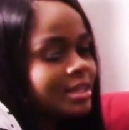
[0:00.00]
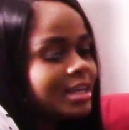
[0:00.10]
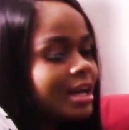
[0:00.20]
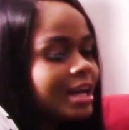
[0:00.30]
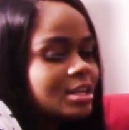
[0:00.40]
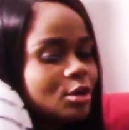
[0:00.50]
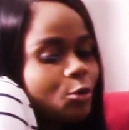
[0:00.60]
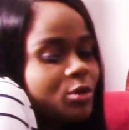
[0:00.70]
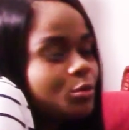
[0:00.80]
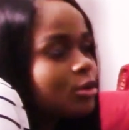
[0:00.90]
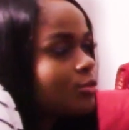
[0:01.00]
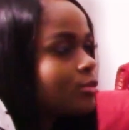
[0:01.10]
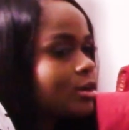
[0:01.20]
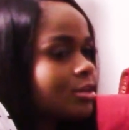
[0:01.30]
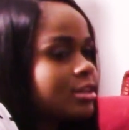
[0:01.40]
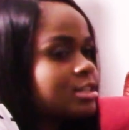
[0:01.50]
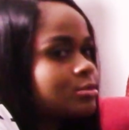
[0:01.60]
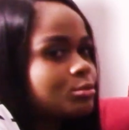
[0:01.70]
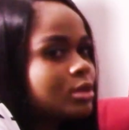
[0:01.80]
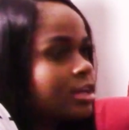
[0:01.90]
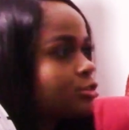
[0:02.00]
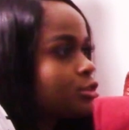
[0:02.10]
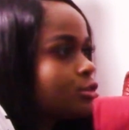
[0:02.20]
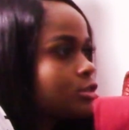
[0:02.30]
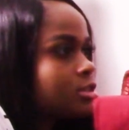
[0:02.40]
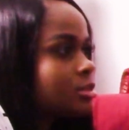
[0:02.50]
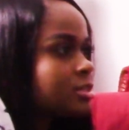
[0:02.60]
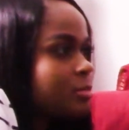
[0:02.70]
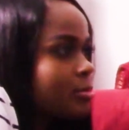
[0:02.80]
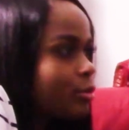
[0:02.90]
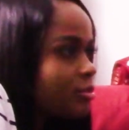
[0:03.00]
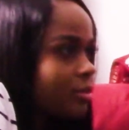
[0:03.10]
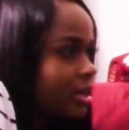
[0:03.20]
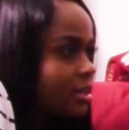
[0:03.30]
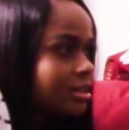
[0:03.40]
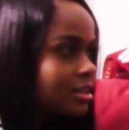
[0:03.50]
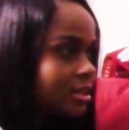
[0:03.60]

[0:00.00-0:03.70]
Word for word: Yeah, I know we went over all this when I introduced you to him as my boyfriend.